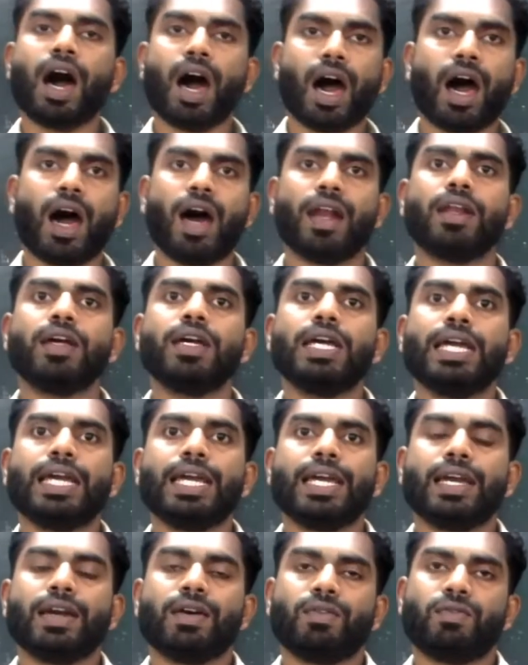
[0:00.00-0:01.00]

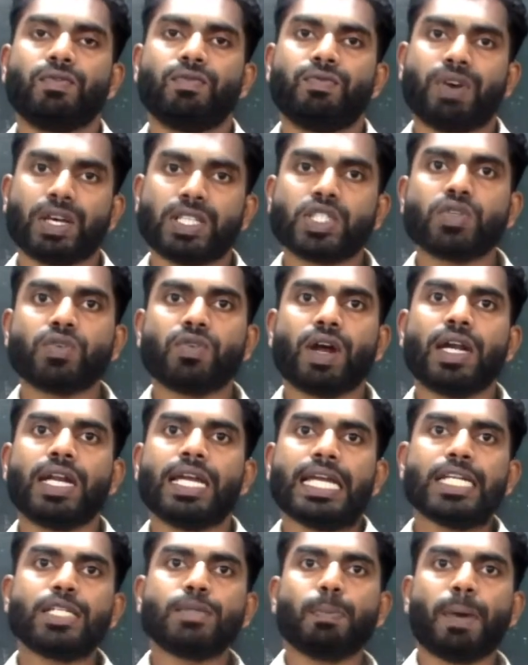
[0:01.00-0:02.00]
are: first
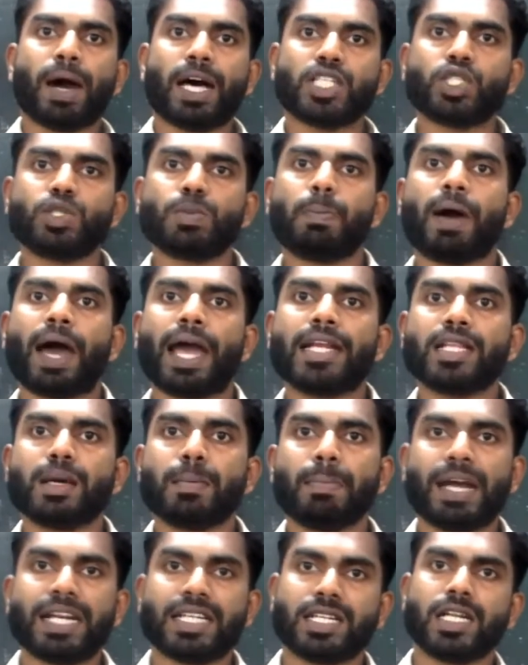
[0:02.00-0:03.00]
one, it must bind
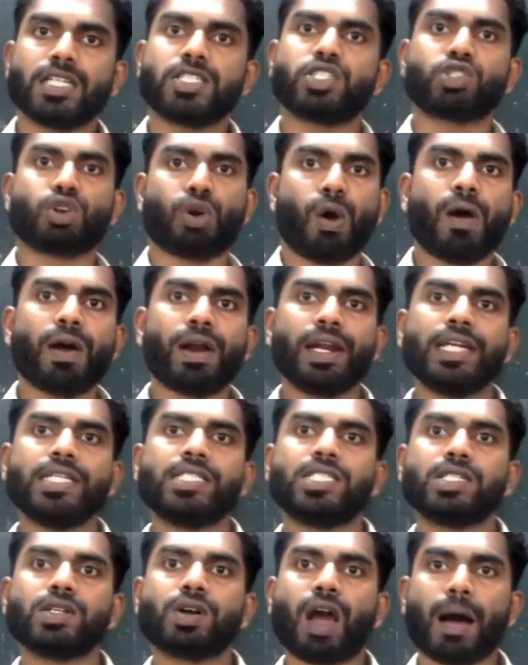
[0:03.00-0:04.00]
the metal strongly
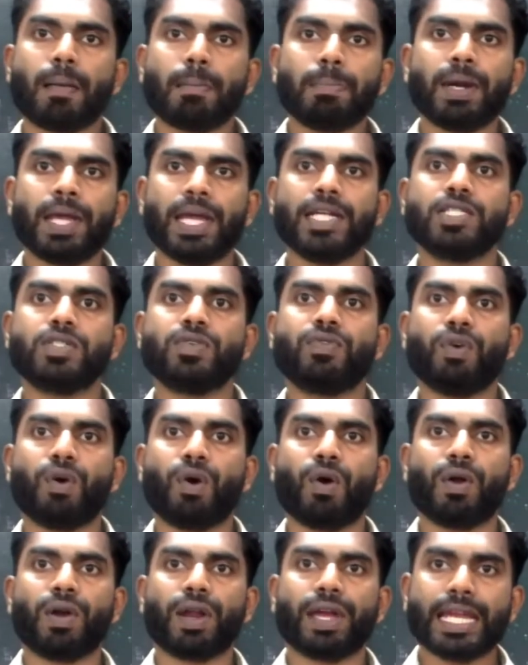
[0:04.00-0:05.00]
to complete
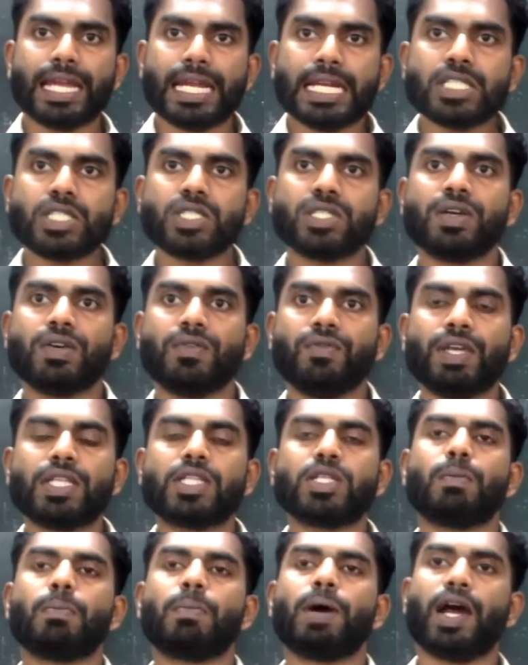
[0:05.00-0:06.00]
for it
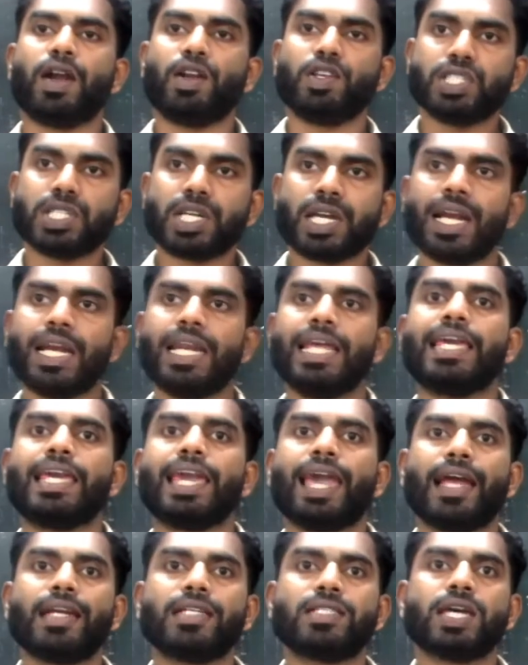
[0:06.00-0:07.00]
with biological
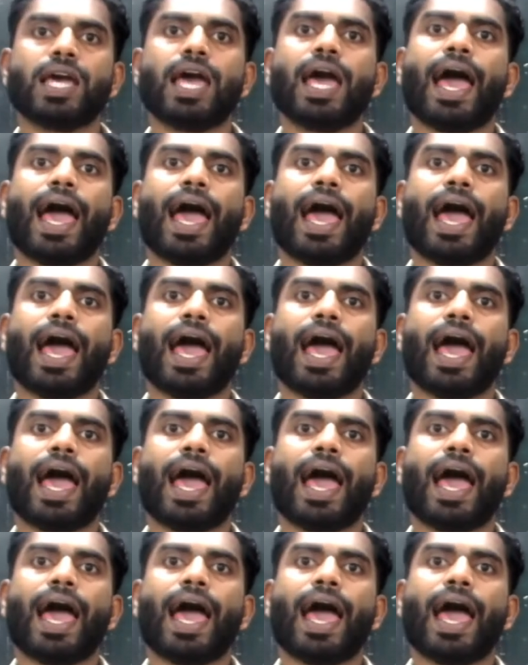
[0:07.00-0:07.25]
ligand